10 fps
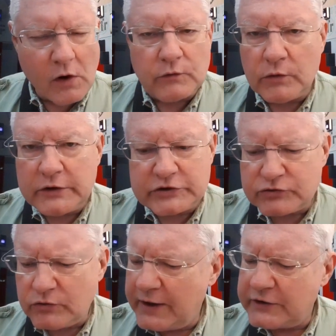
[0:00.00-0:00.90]
Really
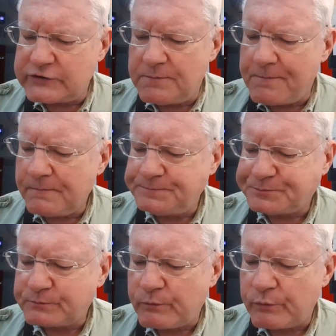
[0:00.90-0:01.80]
strange.
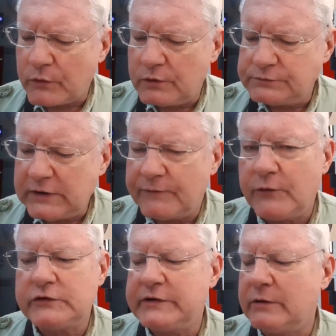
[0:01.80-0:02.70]
At
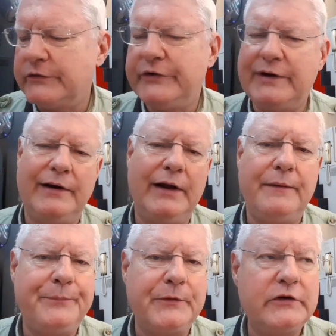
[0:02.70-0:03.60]
first I was thinking, it
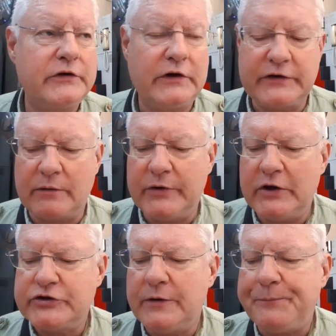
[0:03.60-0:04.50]
just tastes like a potato
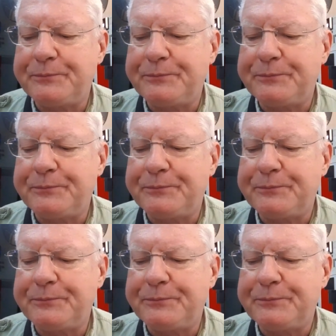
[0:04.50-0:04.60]
chip.